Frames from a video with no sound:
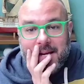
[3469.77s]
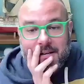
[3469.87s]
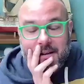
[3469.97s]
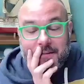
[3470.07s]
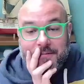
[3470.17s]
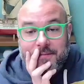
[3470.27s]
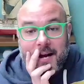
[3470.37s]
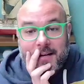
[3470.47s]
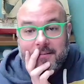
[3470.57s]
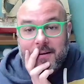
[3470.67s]
another
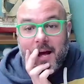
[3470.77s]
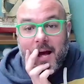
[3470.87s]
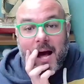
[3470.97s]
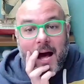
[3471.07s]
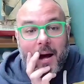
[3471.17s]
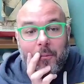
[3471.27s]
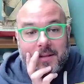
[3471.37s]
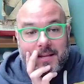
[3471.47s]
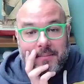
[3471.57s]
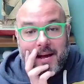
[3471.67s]
fine. I want
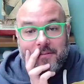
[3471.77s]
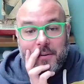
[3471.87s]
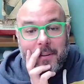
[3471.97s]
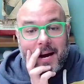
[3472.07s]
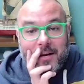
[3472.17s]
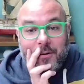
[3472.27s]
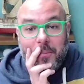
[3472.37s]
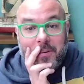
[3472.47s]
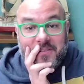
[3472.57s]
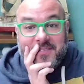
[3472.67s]
them to have to buy
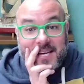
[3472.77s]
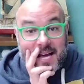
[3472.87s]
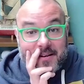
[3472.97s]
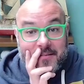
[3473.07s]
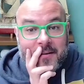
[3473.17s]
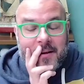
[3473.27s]
goalposts again.